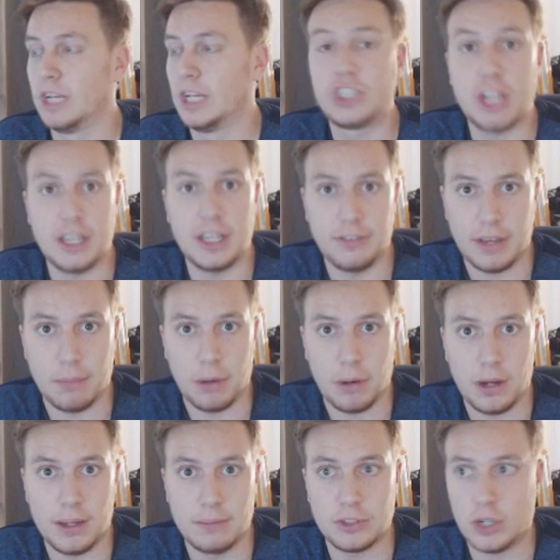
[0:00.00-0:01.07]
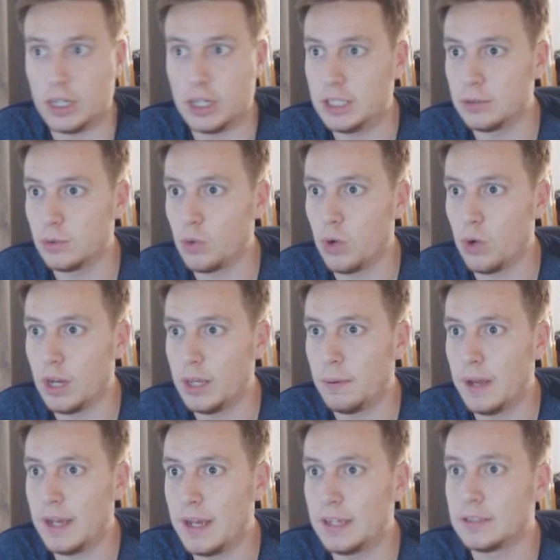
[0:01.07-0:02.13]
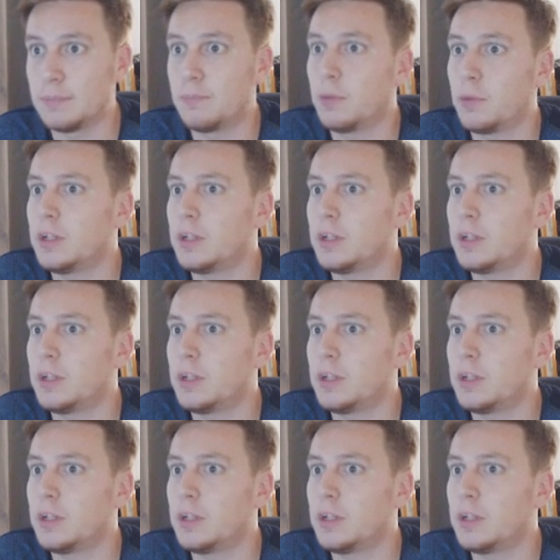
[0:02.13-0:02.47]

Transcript: achieve it by signing some quality players.